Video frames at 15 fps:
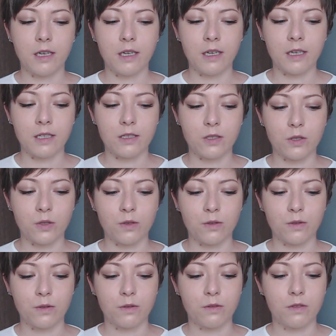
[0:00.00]
is
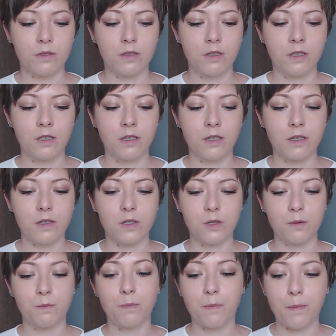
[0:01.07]
to
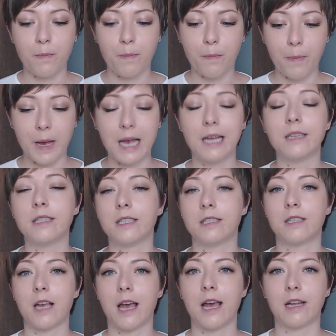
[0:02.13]
spend
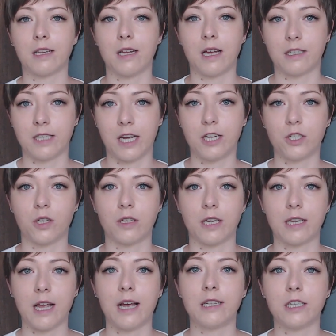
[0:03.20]
this attention
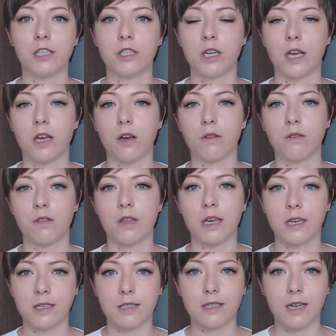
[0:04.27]
and energy on
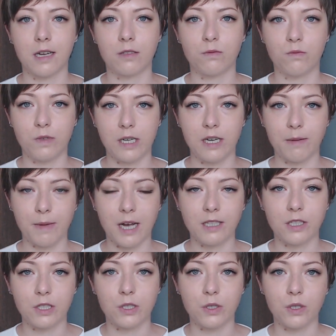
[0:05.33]
things that really
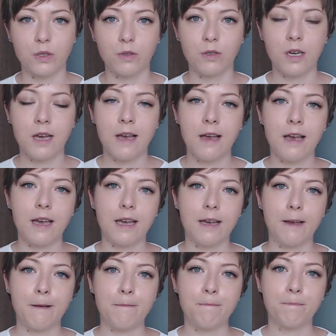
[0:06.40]
matter to you.
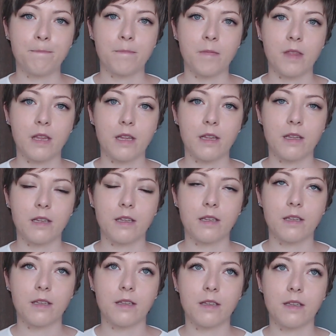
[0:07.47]
And
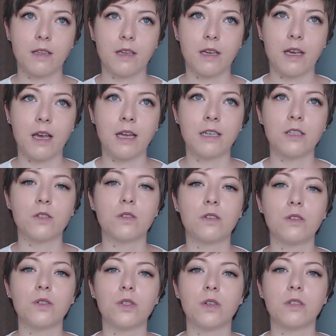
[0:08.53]
it's
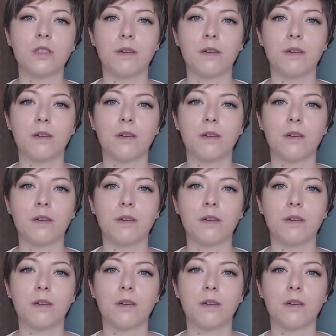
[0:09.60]
not just